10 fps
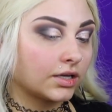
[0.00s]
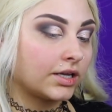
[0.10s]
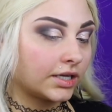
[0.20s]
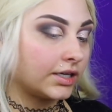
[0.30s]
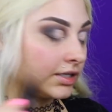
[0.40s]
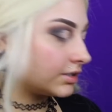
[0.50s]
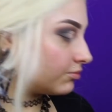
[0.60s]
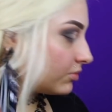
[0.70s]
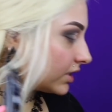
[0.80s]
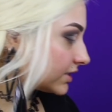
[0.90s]
and
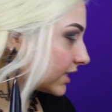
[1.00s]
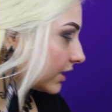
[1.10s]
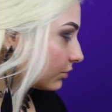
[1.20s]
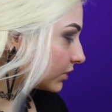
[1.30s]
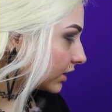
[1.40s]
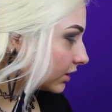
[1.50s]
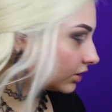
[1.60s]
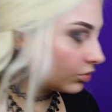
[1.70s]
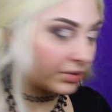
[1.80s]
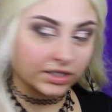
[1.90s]
mix that with a
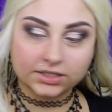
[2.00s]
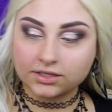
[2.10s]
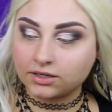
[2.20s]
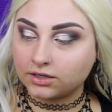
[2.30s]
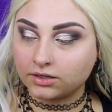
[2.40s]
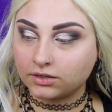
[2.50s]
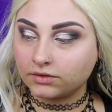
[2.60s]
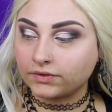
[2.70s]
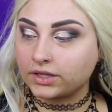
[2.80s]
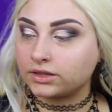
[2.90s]
little bit
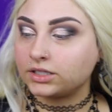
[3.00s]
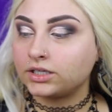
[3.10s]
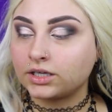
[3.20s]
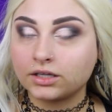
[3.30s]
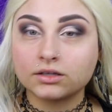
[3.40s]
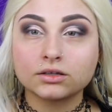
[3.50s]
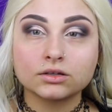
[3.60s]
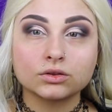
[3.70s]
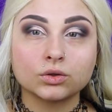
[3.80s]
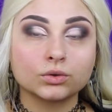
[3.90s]
of the
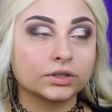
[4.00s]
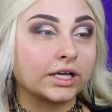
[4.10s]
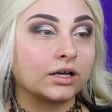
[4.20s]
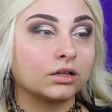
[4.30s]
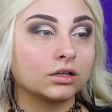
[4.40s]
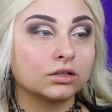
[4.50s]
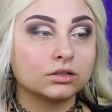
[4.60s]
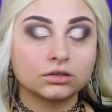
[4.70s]
L'Oreal